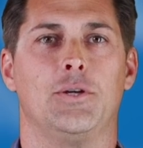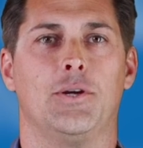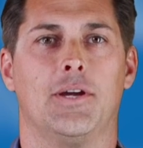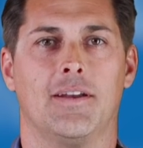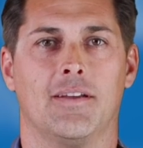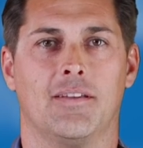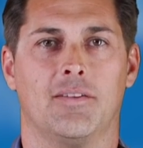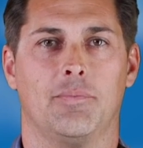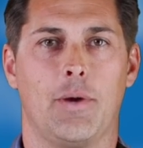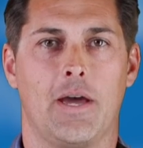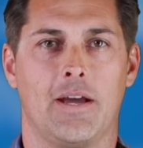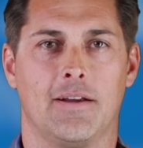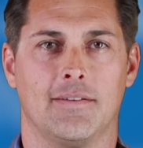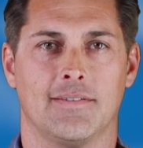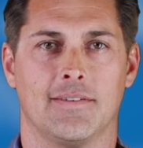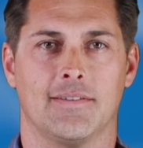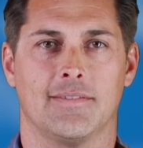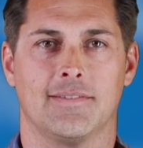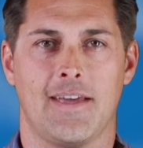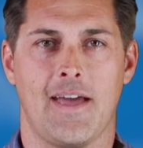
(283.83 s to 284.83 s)
can
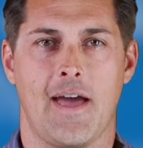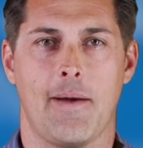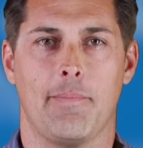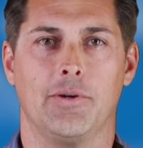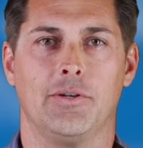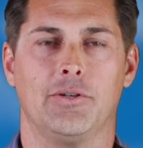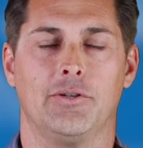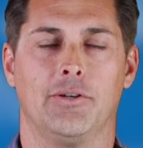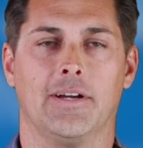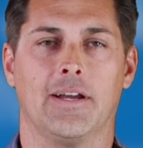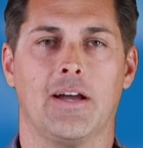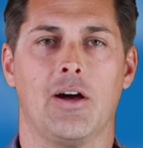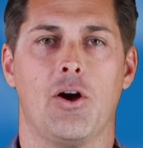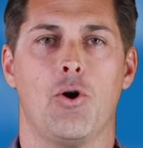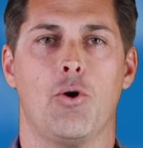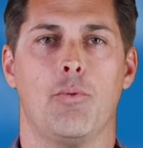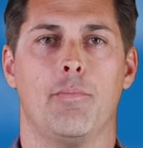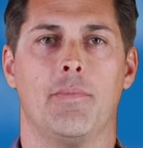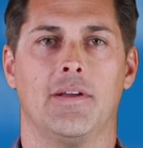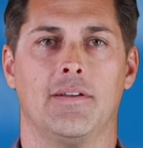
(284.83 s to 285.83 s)
expect to happen during a
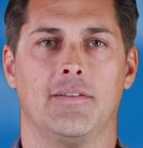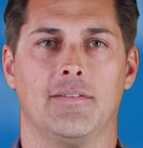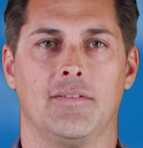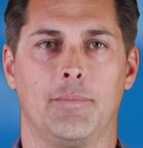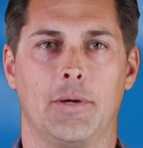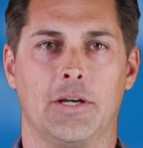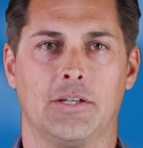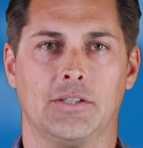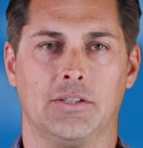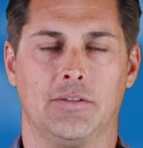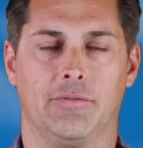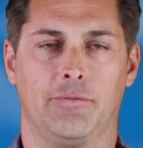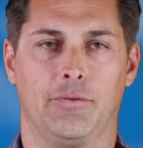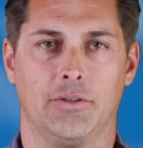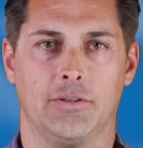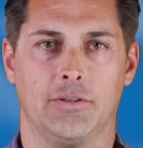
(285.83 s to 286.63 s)
home inspection for